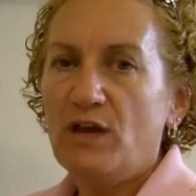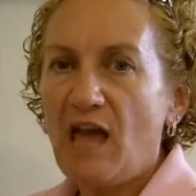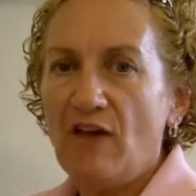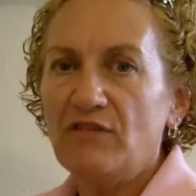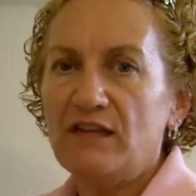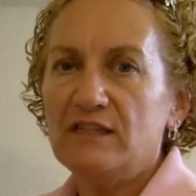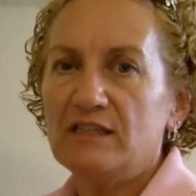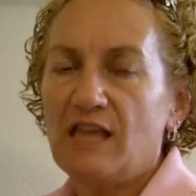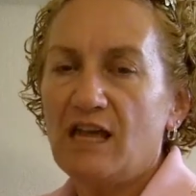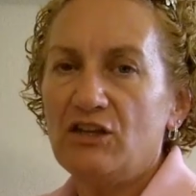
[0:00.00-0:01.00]
What
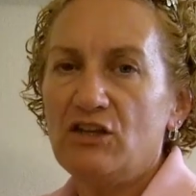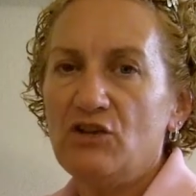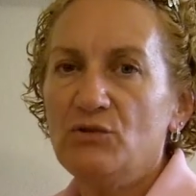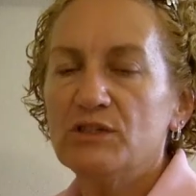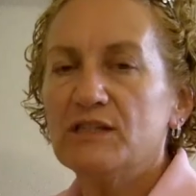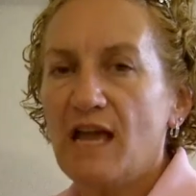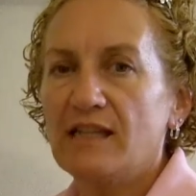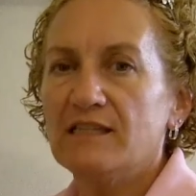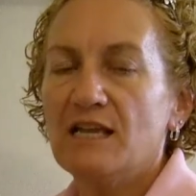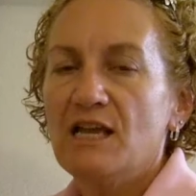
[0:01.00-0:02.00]
evidence can you
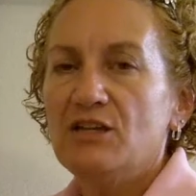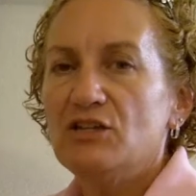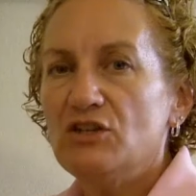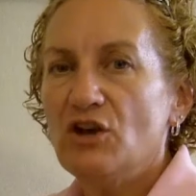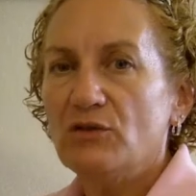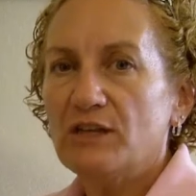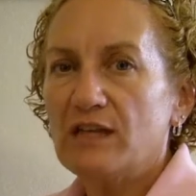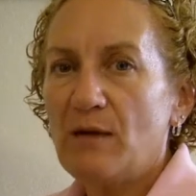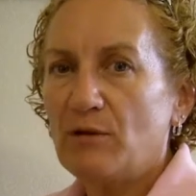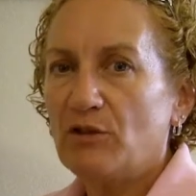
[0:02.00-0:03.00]
sense to know that
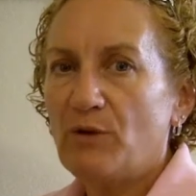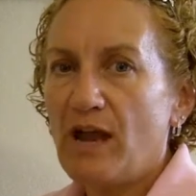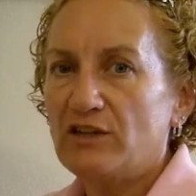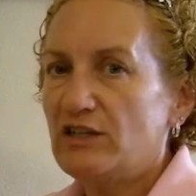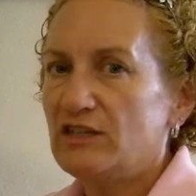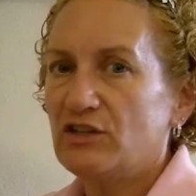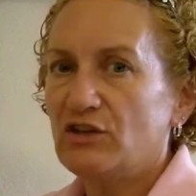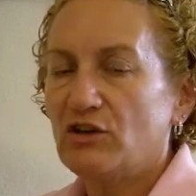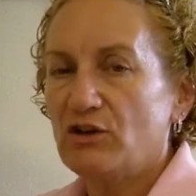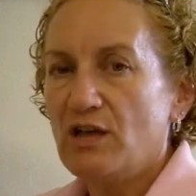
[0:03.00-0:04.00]
a chemical reaction has
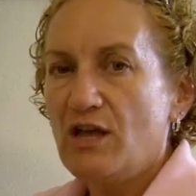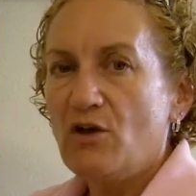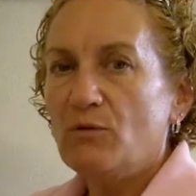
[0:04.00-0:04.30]
occurred?